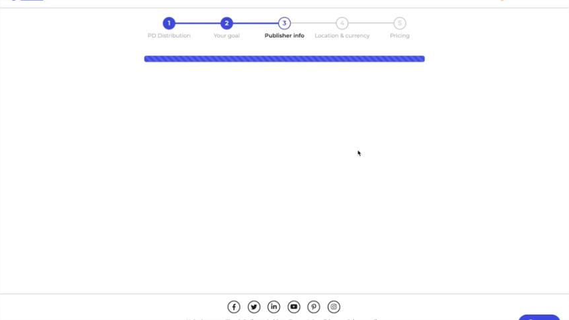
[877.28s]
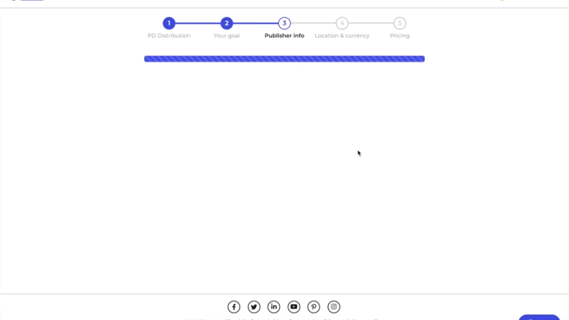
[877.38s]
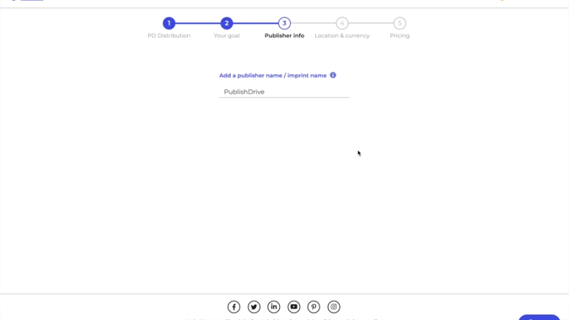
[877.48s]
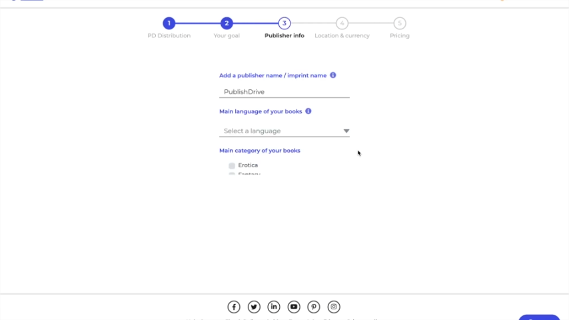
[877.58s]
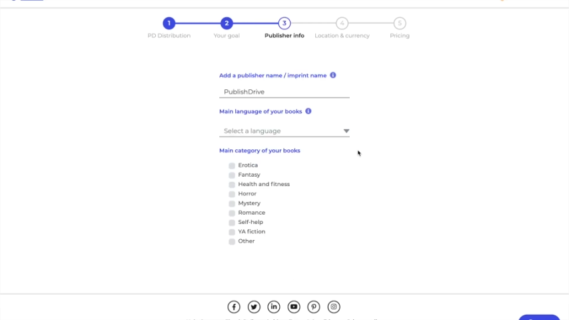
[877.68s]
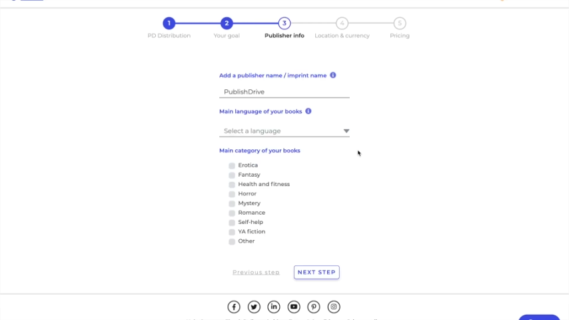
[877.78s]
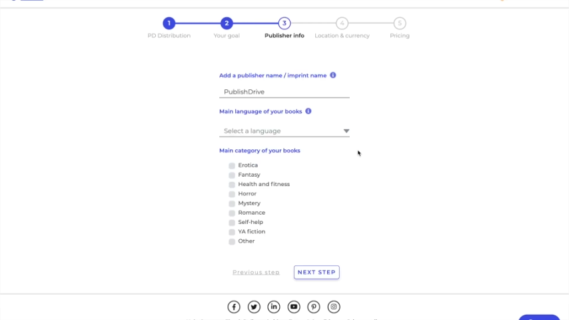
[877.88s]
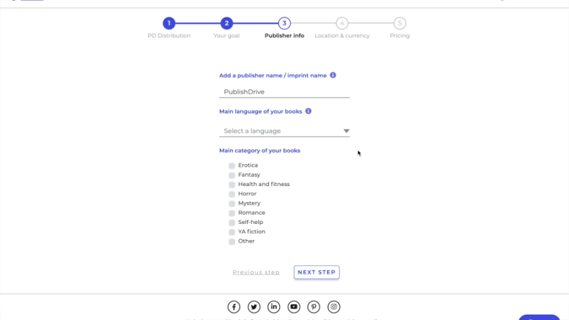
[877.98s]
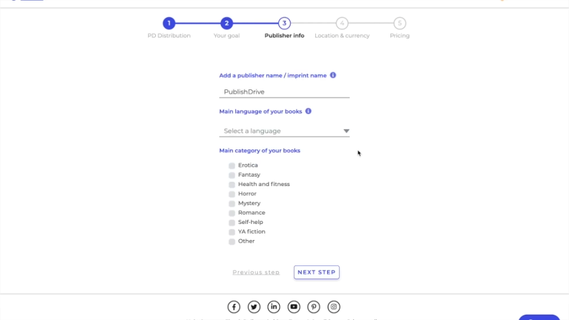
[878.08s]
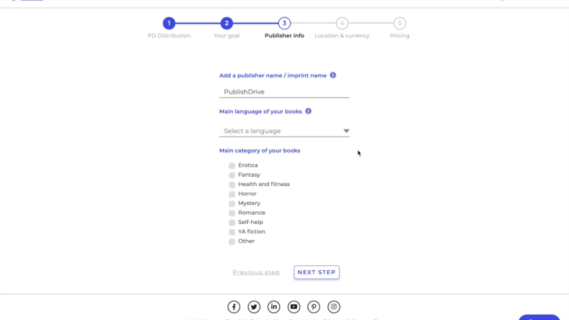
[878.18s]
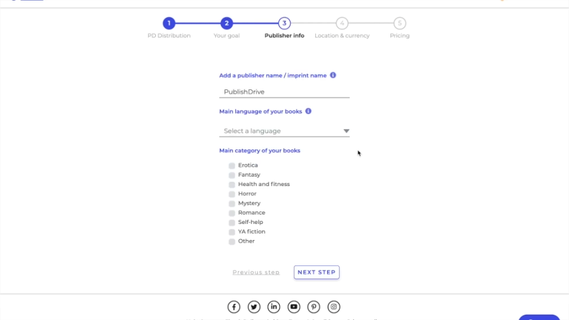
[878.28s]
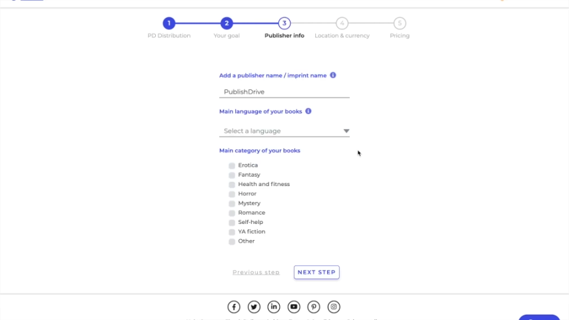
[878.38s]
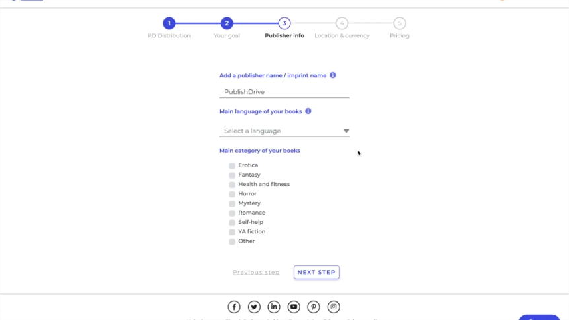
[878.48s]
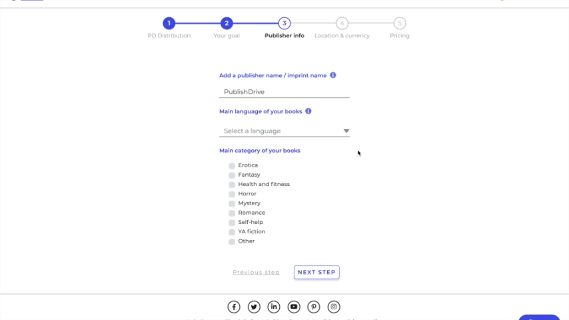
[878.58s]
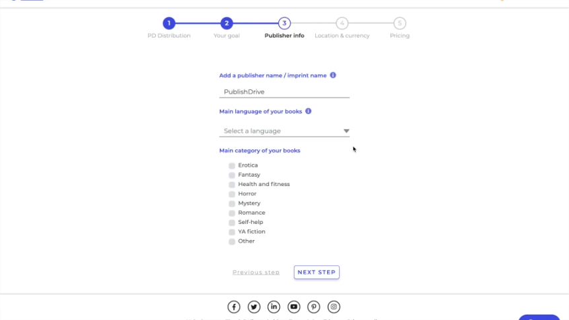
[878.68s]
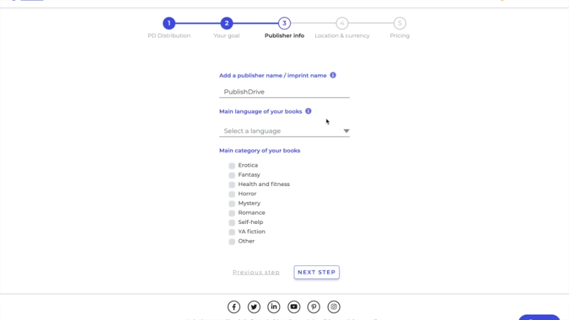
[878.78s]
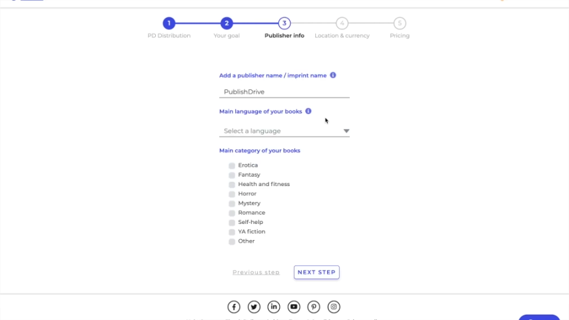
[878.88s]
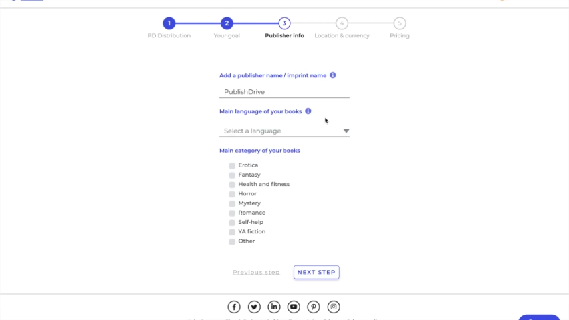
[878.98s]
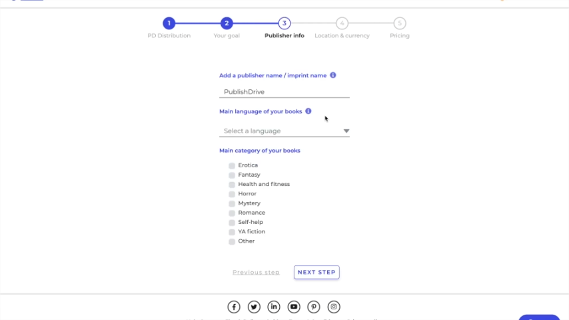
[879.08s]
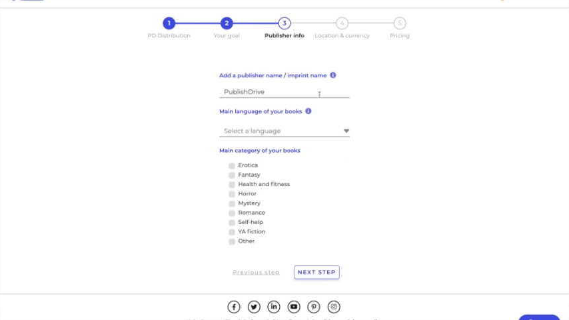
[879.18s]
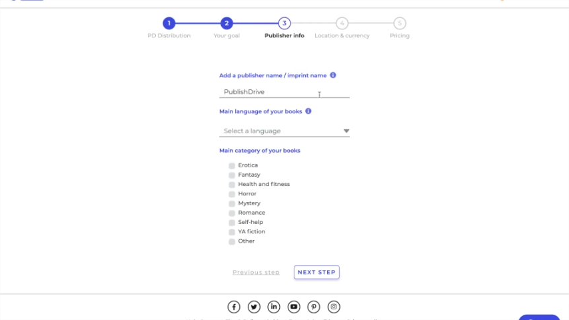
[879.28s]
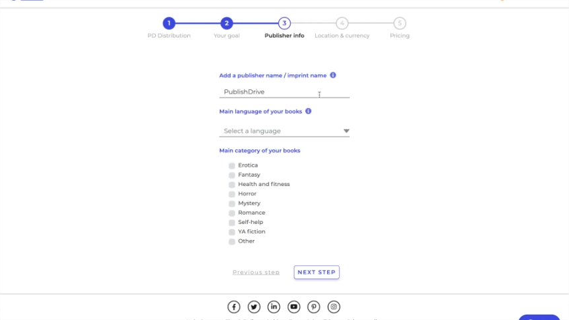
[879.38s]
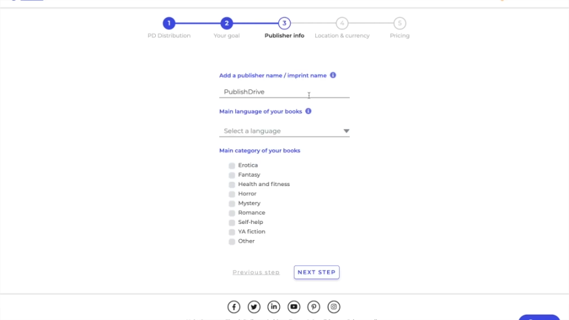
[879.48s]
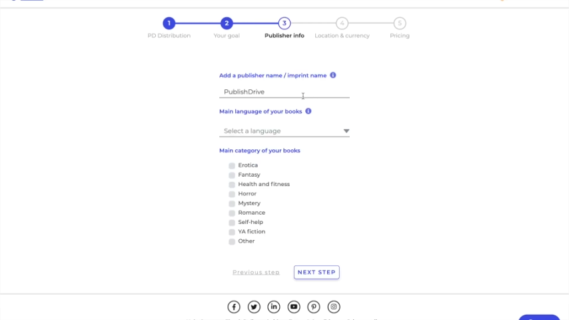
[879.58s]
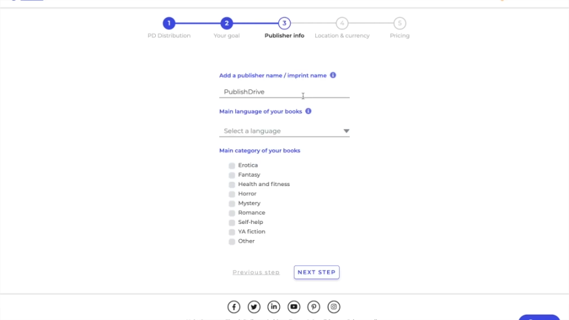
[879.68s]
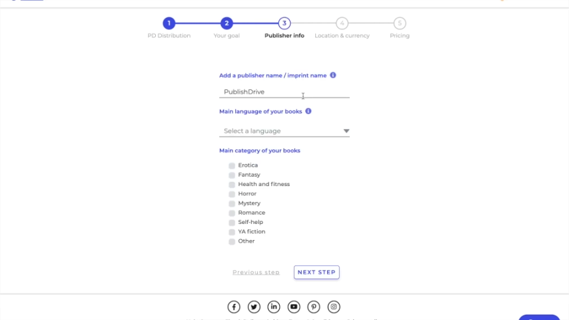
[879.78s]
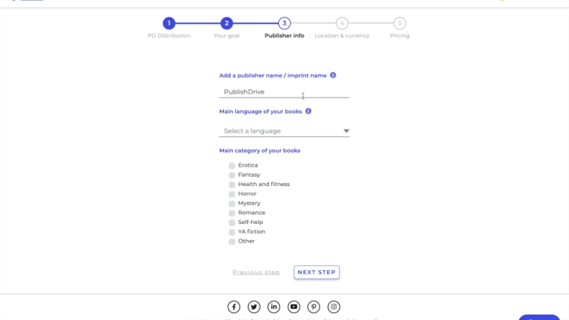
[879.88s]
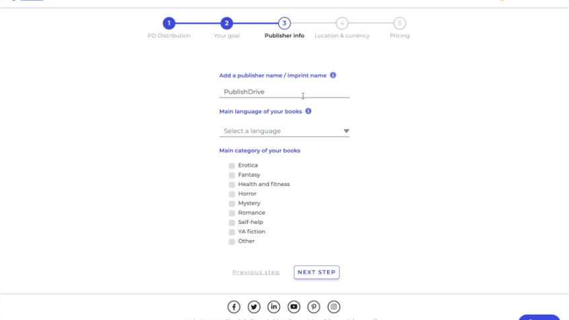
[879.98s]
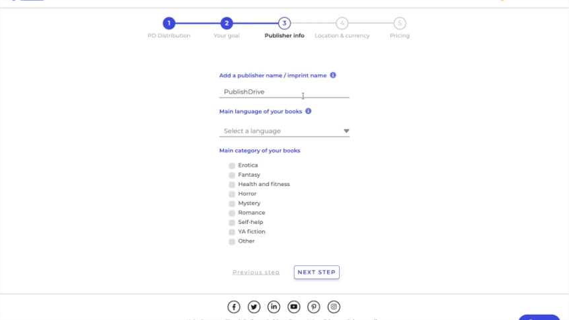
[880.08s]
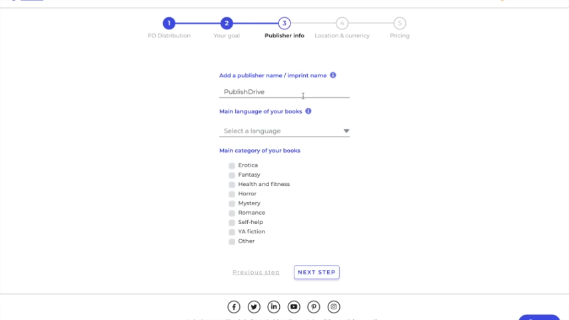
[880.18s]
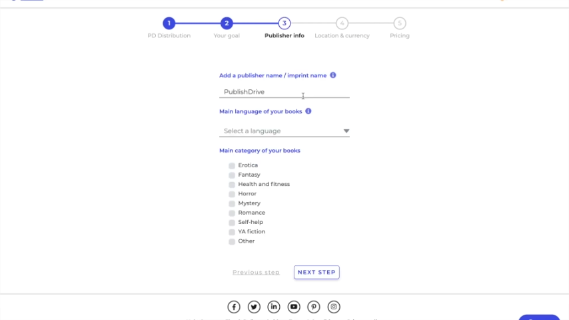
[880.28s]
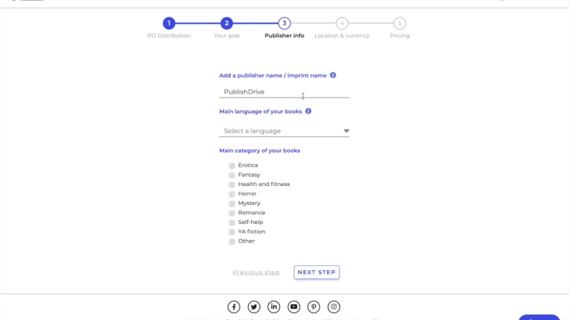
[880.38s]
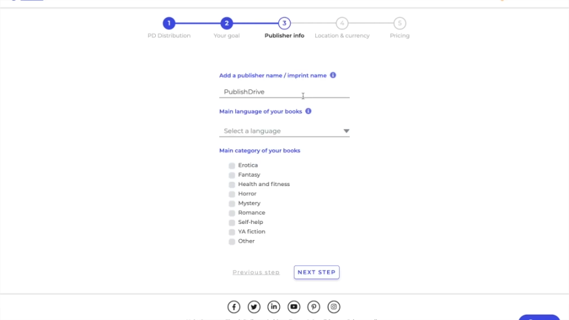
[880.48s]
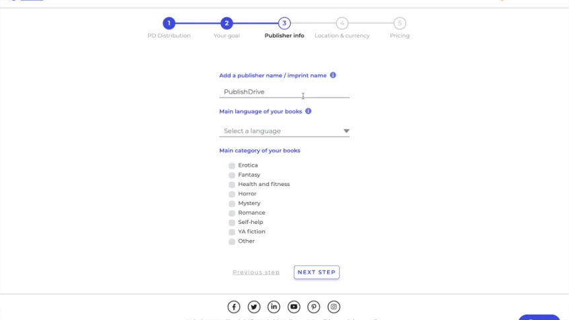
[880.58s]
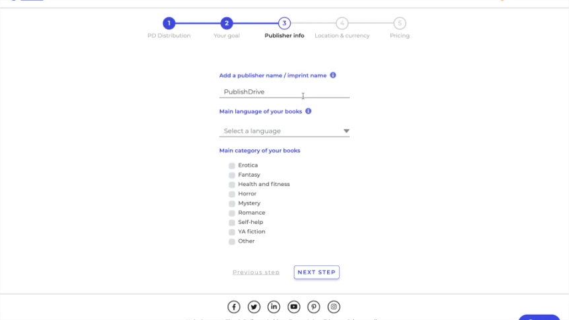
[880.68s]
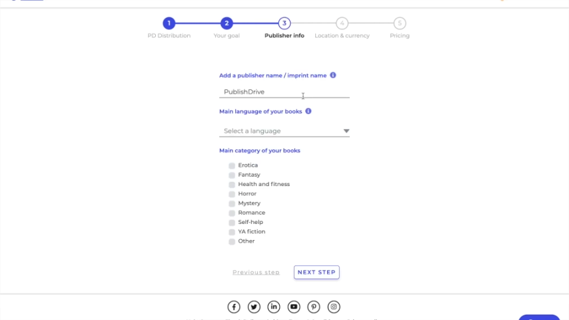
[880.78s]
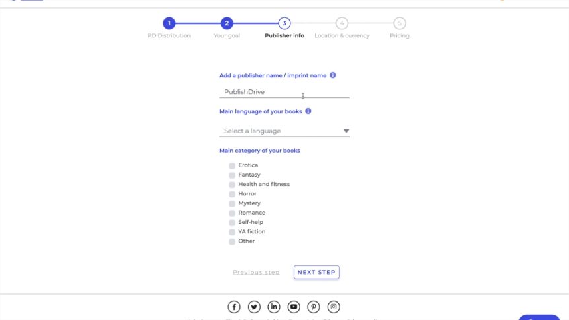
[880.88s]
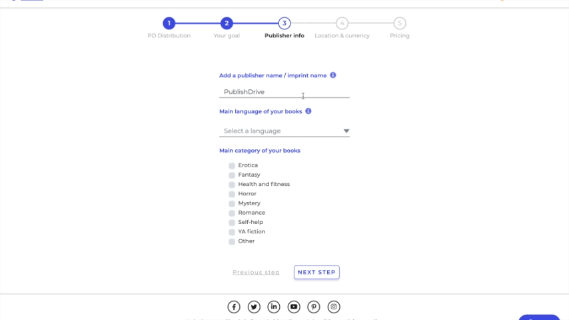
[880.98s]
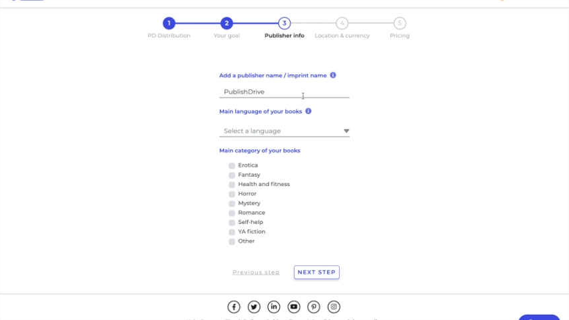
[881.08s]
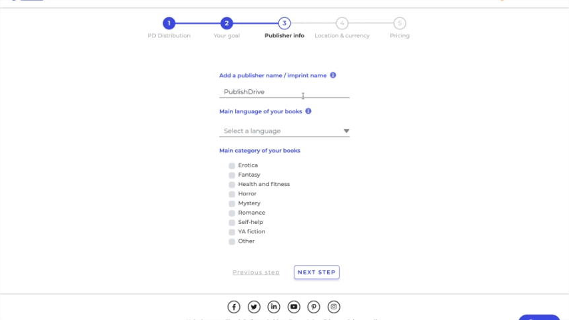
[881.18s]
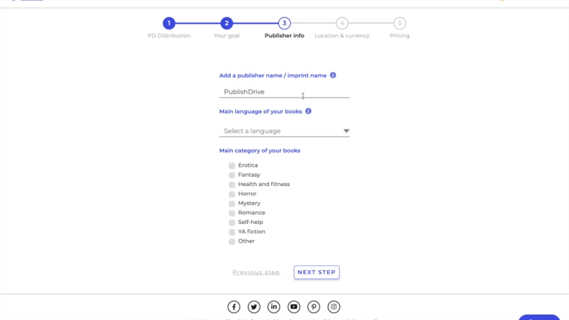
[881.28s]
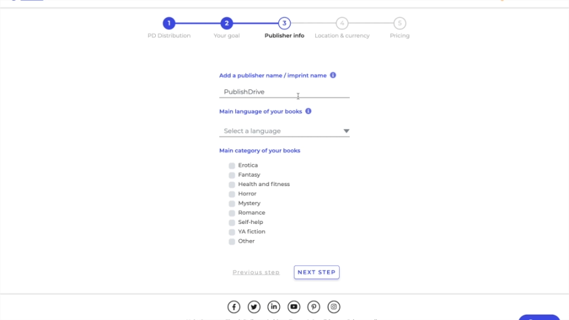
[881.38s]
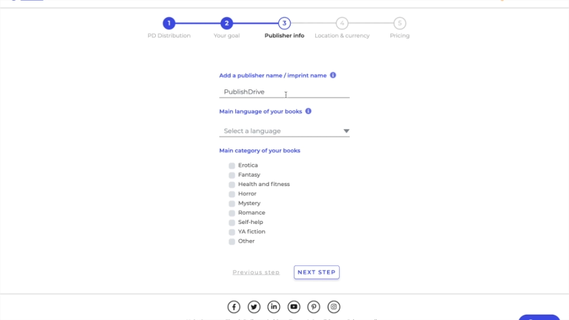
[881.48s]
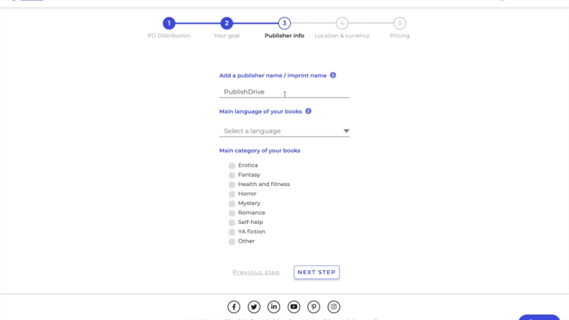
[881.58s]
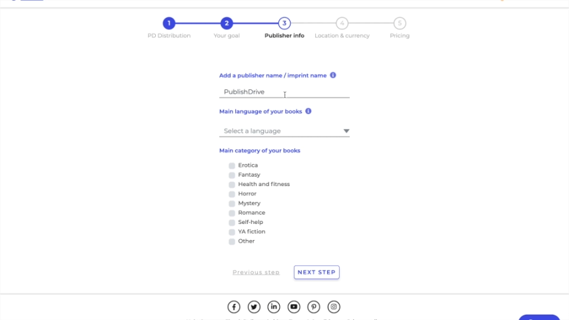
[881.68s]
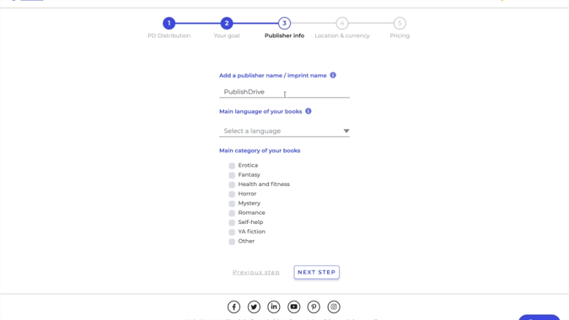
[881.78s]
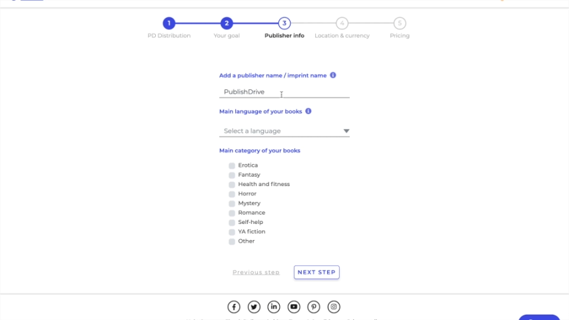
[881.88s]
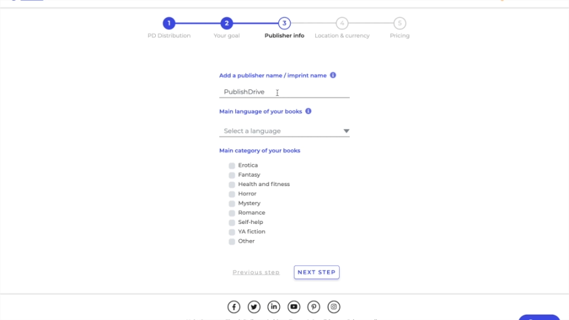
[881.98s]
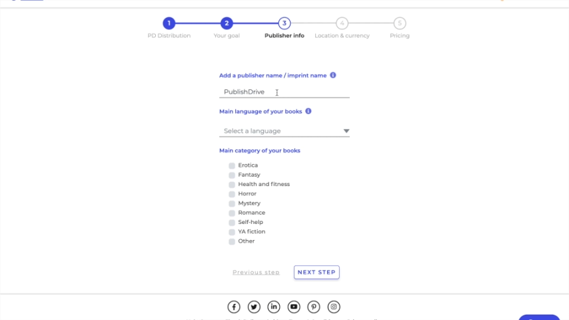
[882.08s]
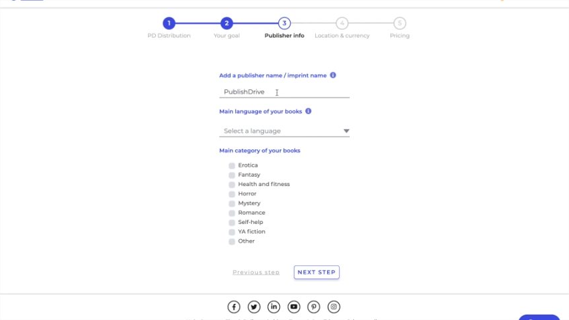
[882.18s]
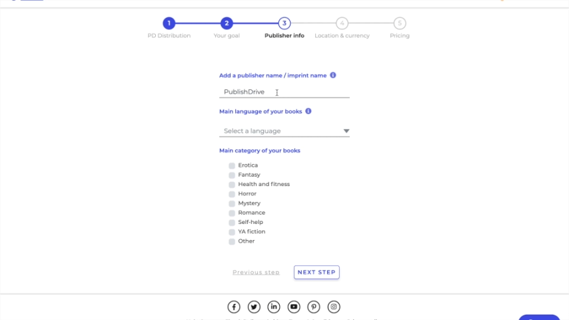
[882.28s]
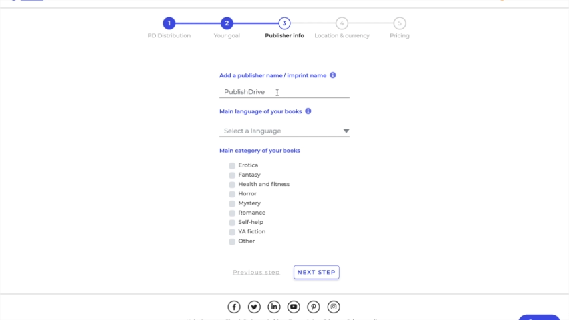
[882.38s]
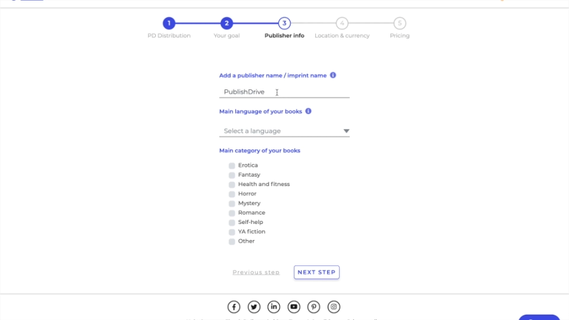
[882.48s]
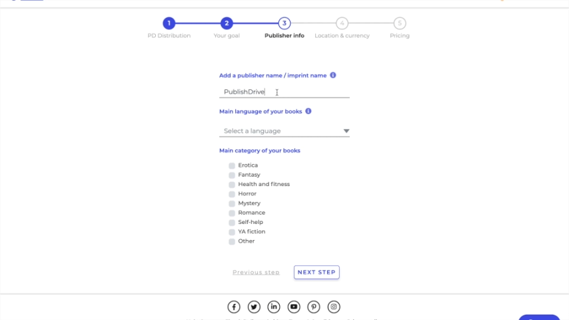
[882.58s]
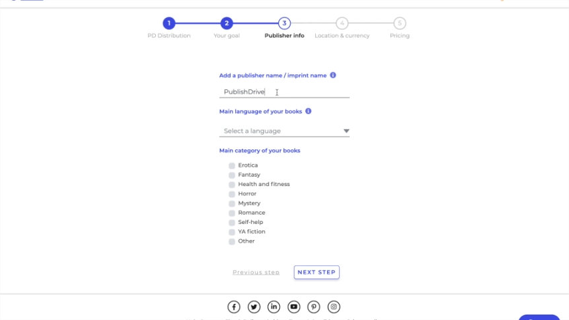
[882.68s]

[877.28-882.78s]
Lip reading: Nobody's mouth can be seen.